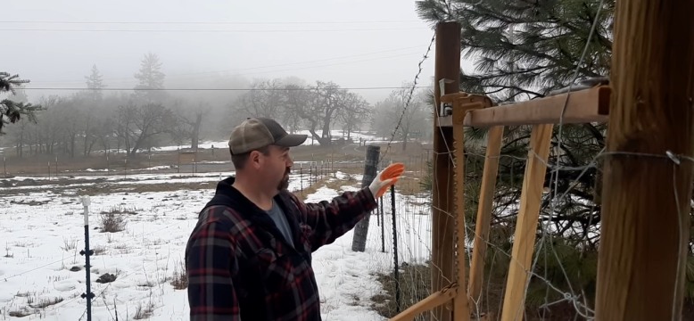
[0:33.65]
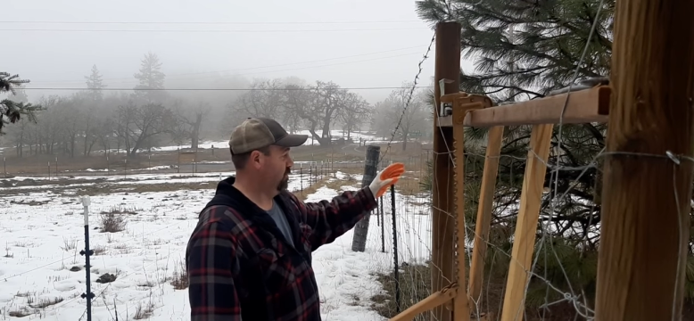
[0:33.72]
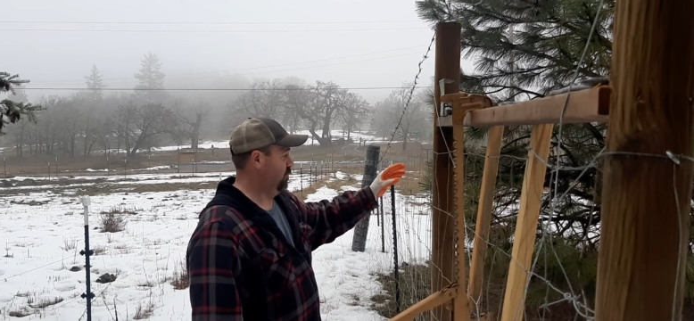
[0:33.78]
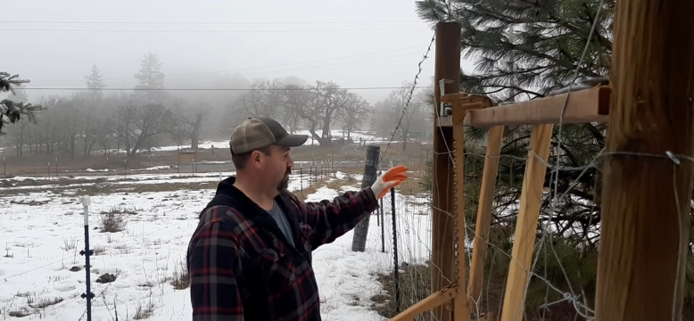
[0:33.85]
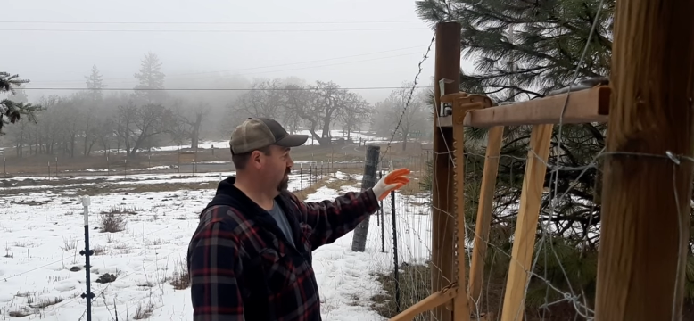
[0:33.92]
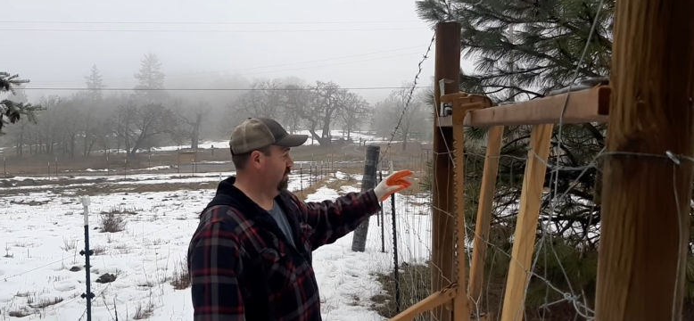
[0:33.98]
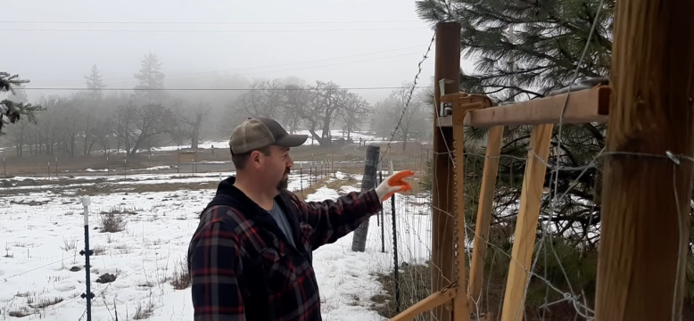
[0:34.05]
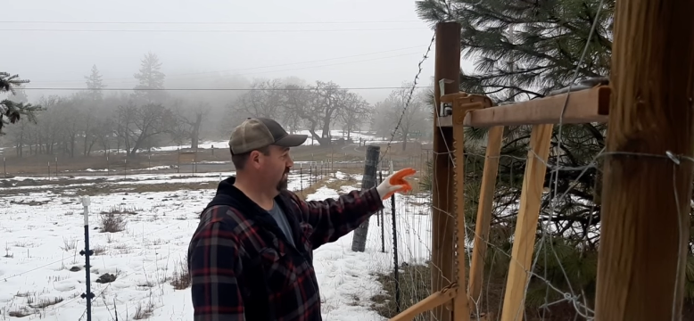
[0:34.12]
So
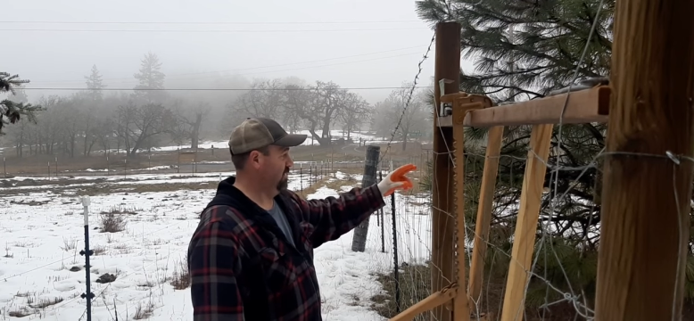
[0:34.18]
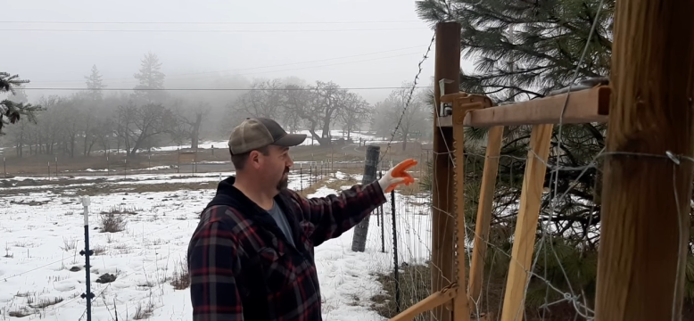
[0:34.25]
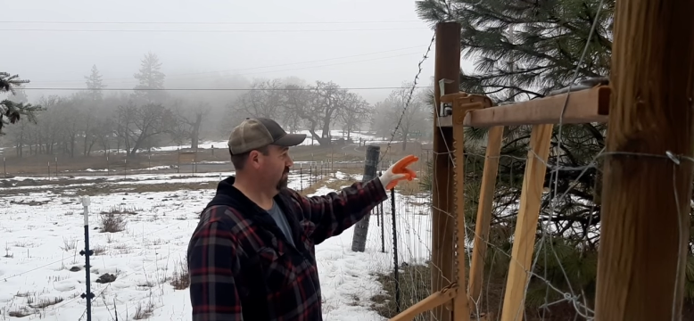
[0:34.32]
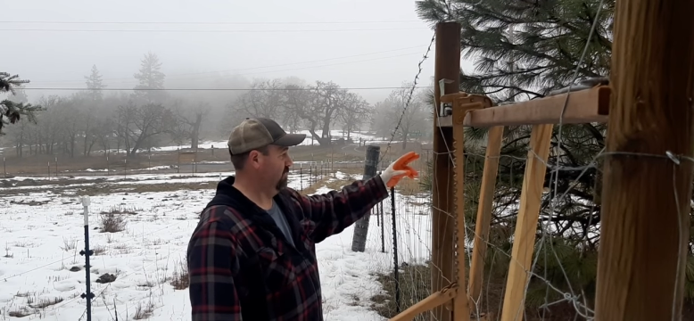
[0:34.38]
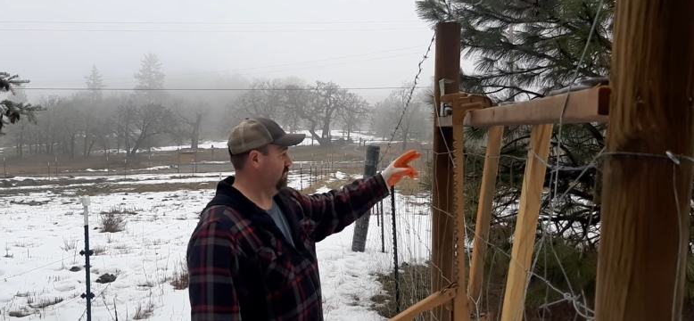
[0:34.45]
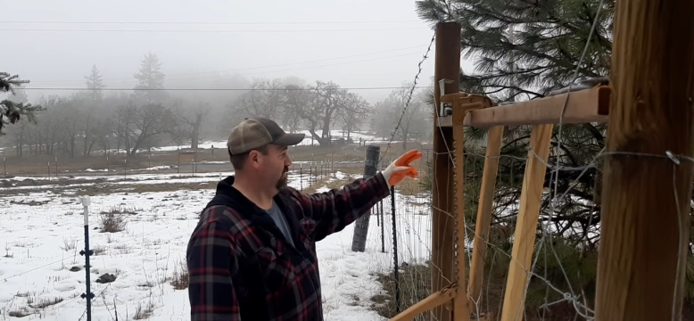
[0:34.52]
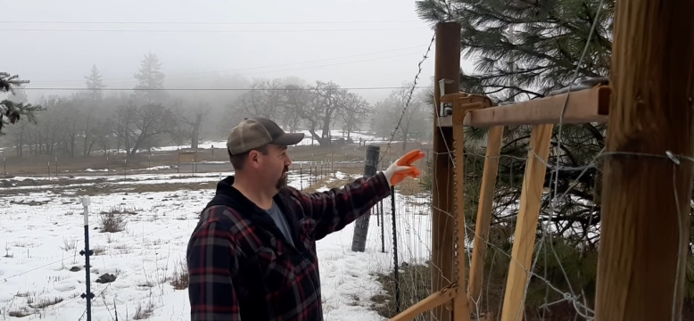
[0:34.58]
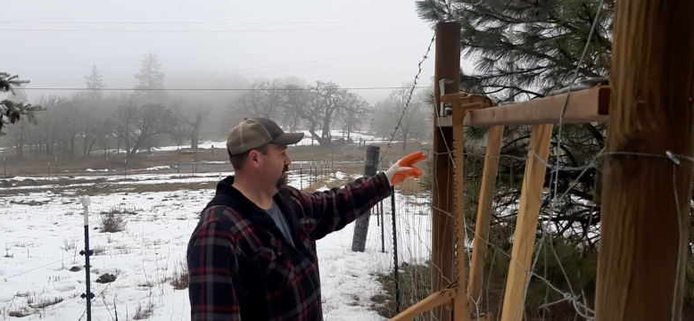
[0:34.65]
what I'm gonna end up
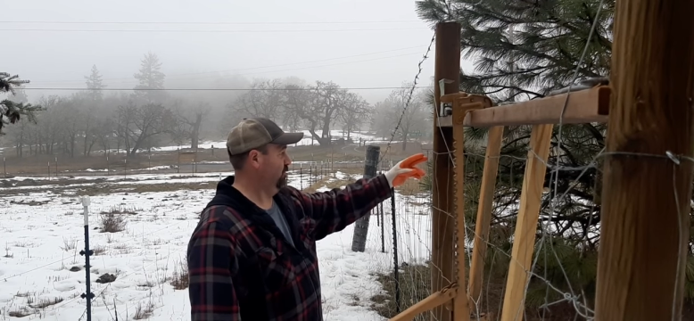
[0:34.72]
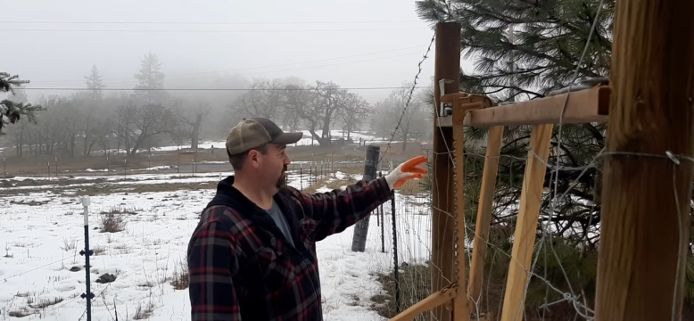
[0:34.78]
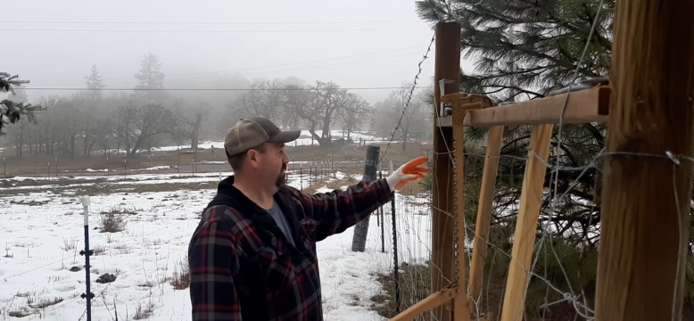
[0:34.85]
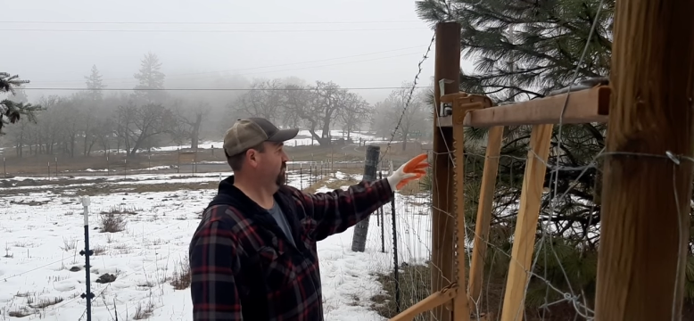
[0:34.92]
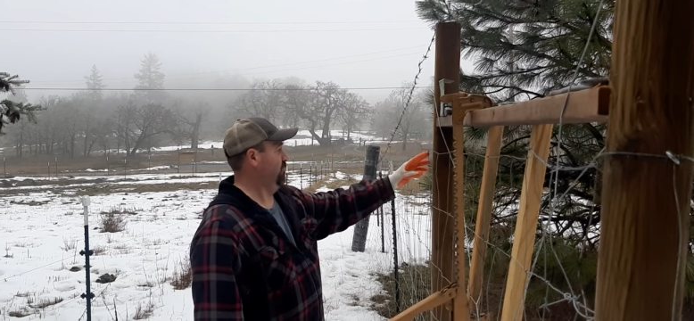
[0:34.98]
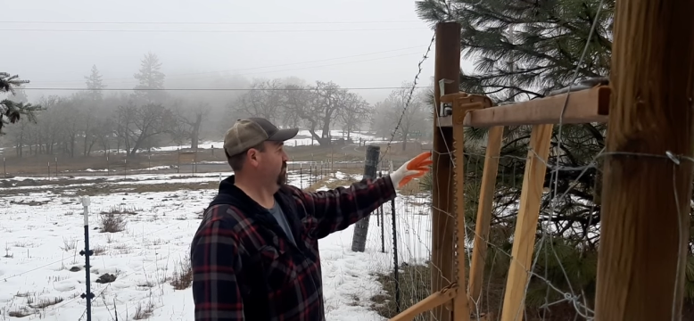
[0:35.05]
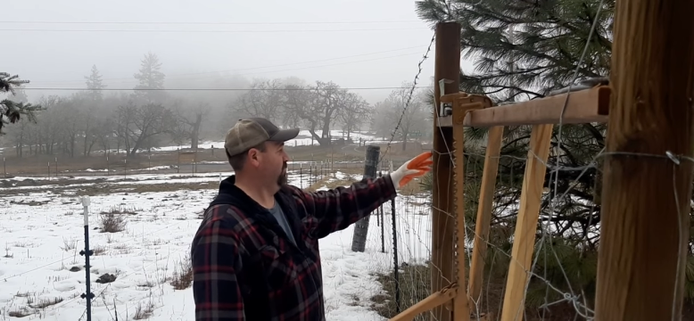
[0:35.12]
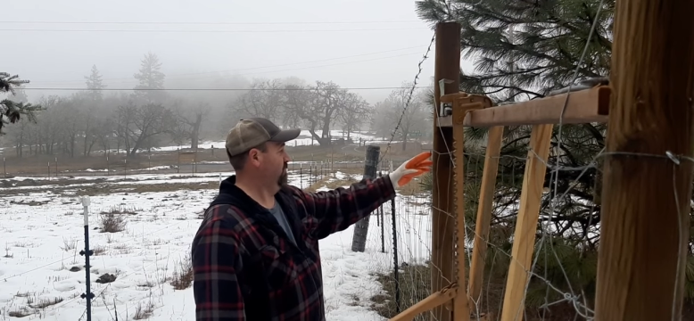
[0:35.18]
gonna do
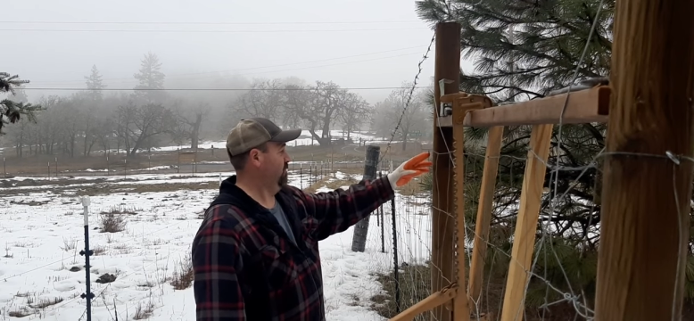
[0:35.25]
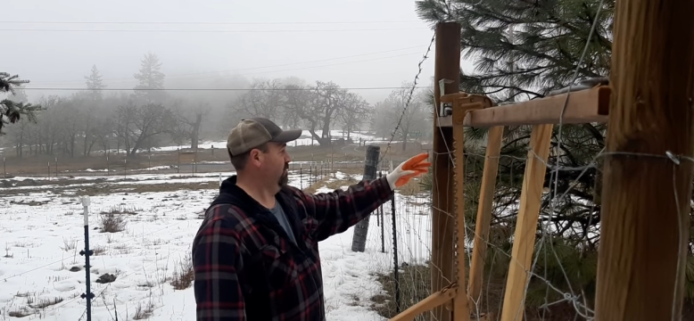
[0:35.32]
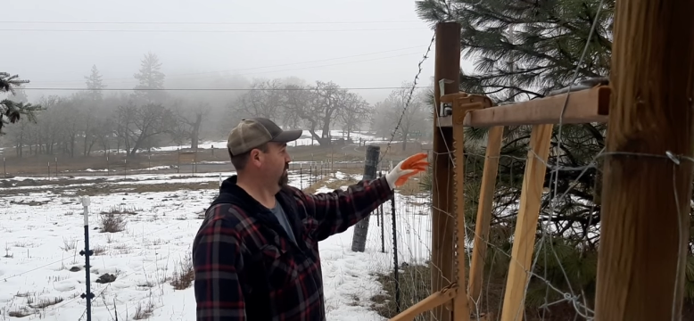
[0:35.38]
is from here,